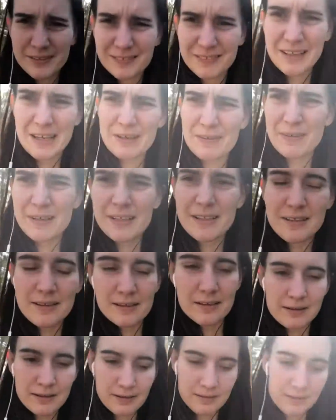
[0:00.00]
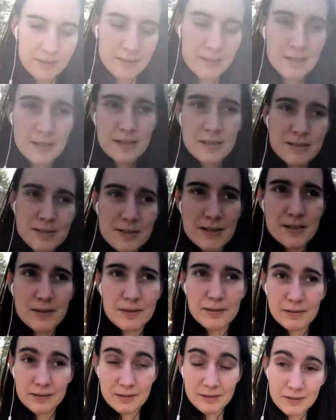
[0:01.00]
now, I think.
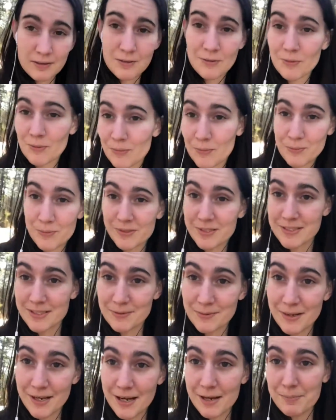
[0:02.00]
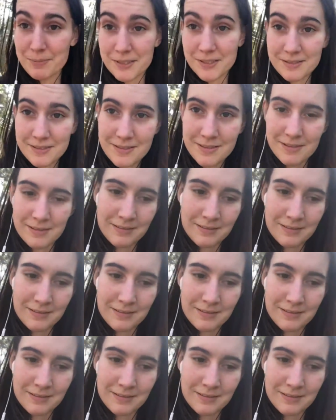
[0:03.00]
So we'll see what happens.